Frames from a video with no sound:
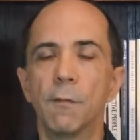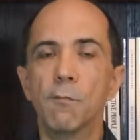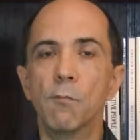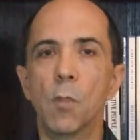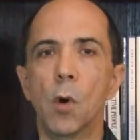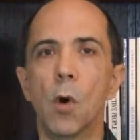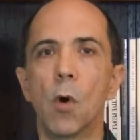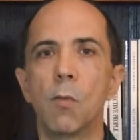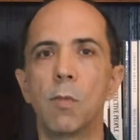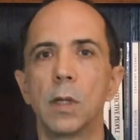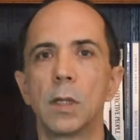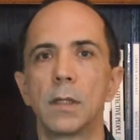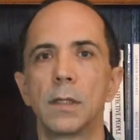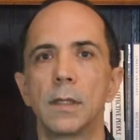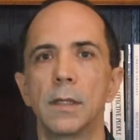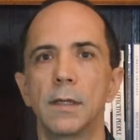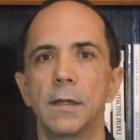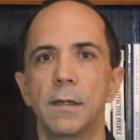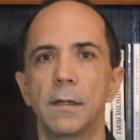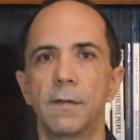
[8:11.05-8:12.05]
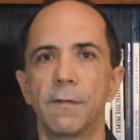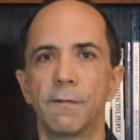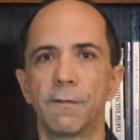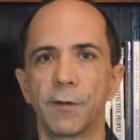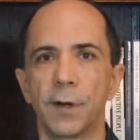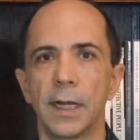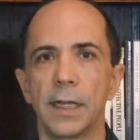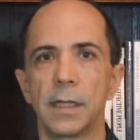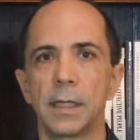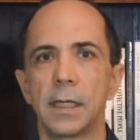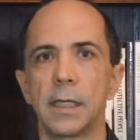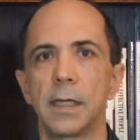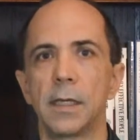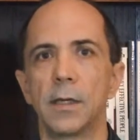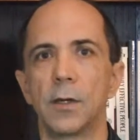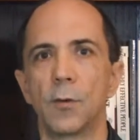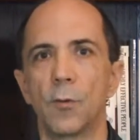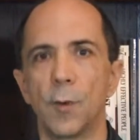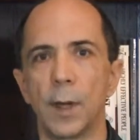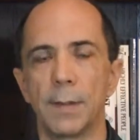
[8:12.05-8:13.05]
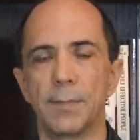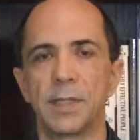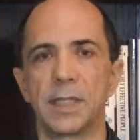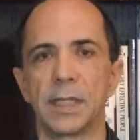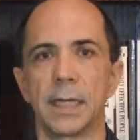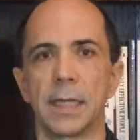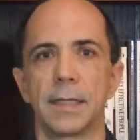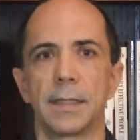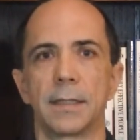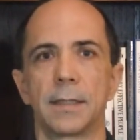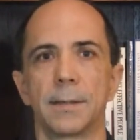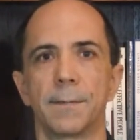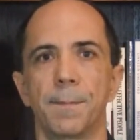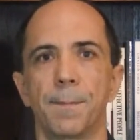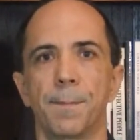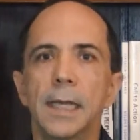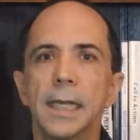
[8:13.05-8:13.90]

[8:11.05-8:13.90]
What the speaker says: mobile-friendly websites.